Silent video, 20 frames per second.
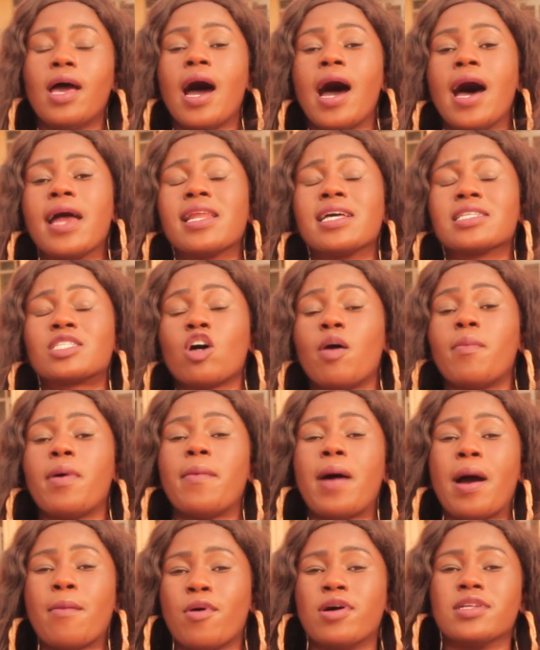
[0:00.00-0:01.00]
And I saw
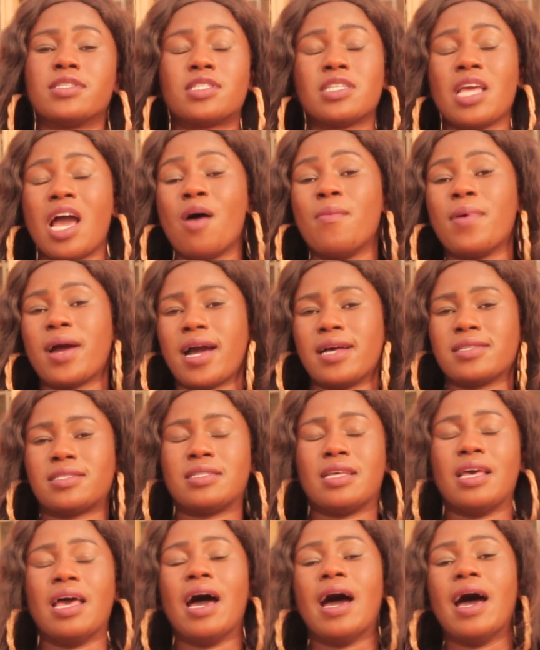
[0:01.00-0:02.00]
Baba once here,
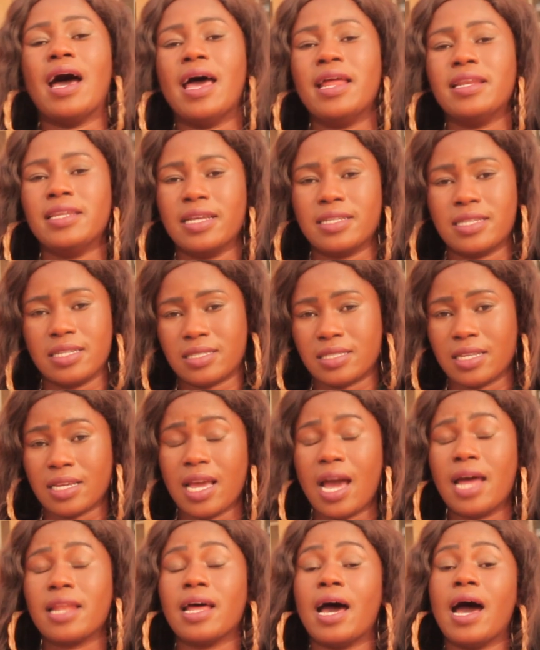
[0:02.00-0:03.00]
Abaka say, I ended as the
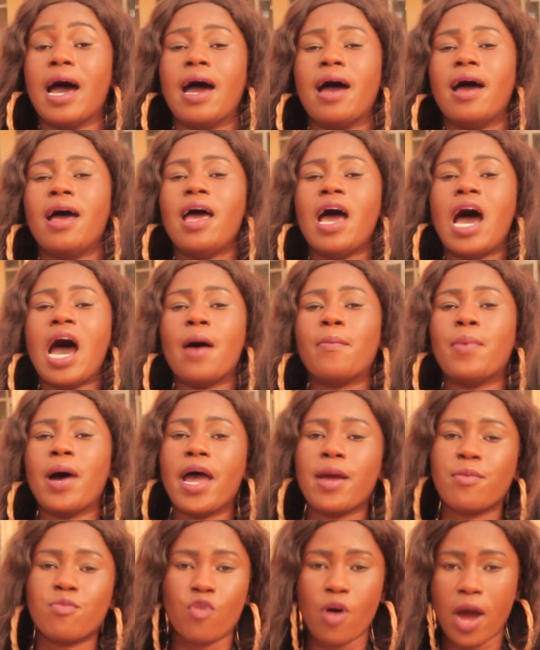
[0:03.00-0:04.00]
Ghana. I
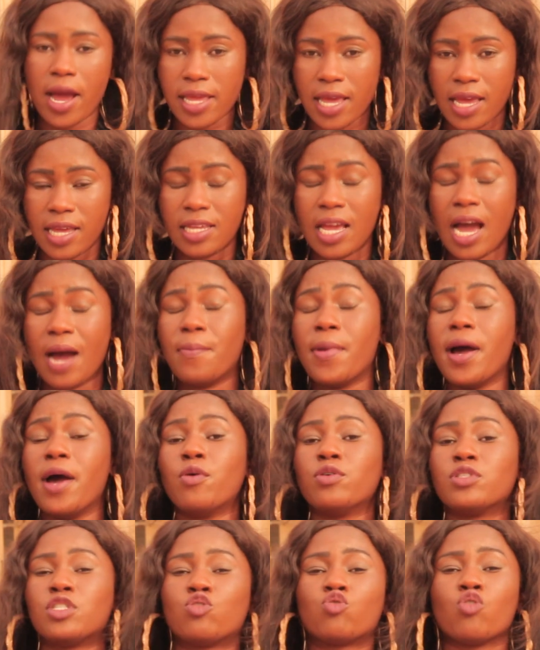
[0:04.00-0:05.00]
buy
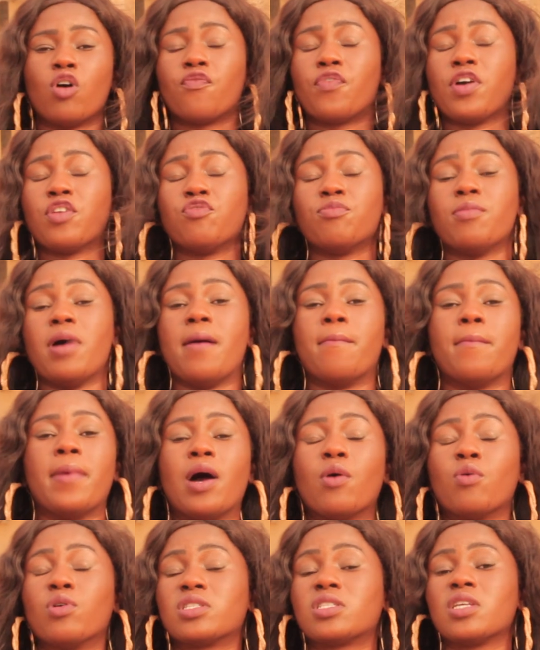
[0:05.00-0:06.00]
was this one,
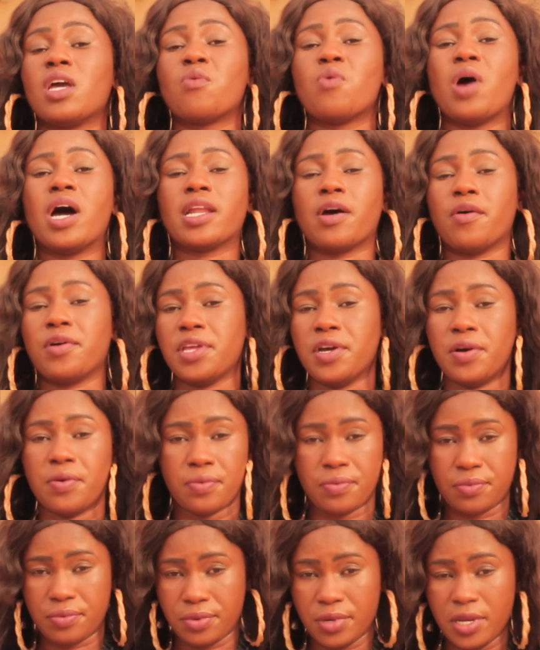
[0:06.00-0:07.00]
Mamma, was there 1 hour
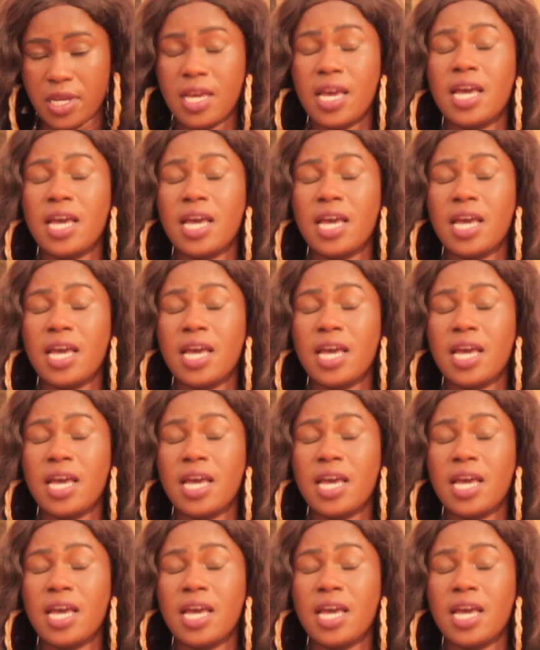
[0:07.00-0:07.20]
young.